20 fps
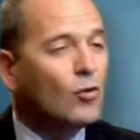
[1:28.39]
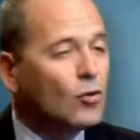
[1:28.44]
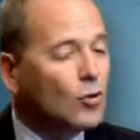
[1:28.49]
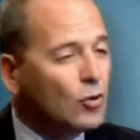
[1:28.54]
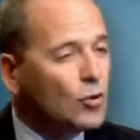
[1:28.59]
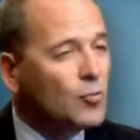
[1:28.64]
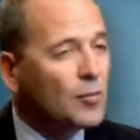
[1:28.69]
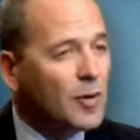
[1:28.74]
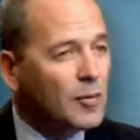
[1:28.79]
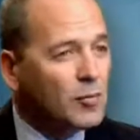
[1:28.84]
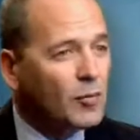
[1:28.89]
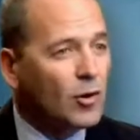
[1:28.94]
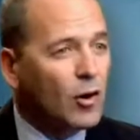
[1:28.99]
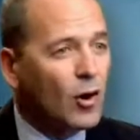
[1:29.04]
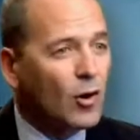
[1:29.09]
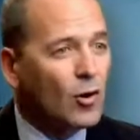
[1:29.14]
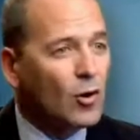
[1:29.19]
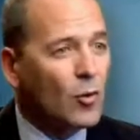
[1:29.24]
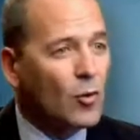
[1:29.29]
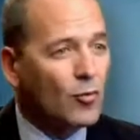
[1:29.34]
who the people
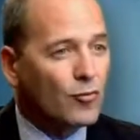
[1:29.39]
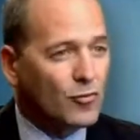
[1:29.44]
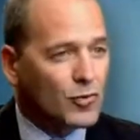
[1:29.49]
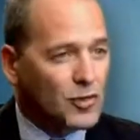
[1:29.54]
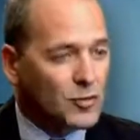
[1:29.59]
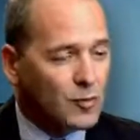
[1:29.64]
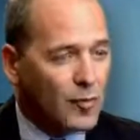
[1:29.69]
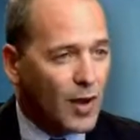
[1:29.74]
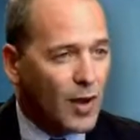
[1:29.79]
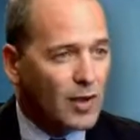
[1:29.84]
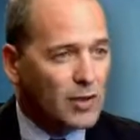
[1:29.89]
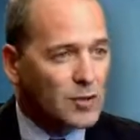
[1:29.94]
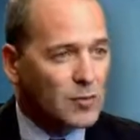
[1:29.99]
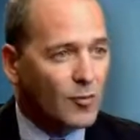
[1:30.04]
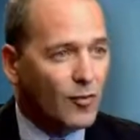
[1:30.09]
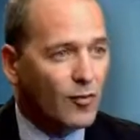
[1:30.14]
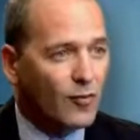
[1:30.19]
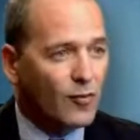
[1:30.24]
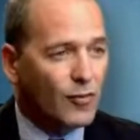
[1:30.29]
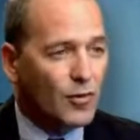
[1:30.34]
are who are
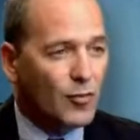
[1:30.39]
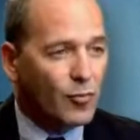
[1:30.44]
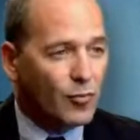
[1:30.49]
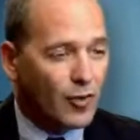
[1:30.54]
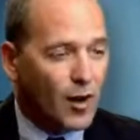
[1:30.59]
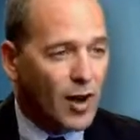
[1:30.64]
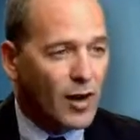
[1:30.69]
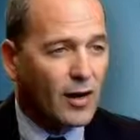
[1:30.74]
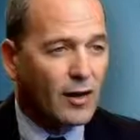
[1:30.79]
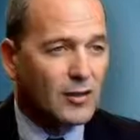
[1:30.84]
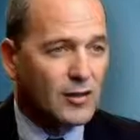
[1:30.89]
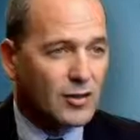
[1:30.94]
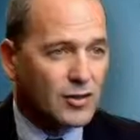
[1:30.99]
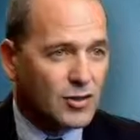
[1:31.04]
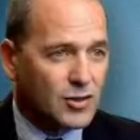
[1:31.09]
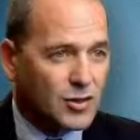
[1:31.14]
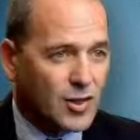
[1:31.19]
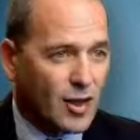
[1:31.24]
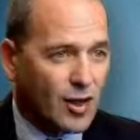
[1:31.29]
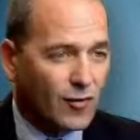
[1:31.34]
responsible for the product
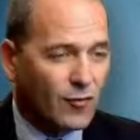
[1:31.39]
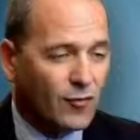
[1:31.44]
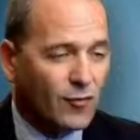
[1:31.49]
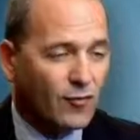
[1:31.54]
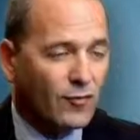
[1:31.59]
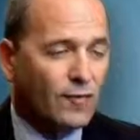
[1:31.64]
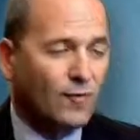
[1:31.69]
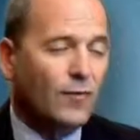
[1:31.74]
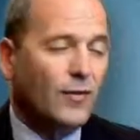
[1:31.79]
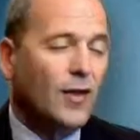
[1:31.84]
itself.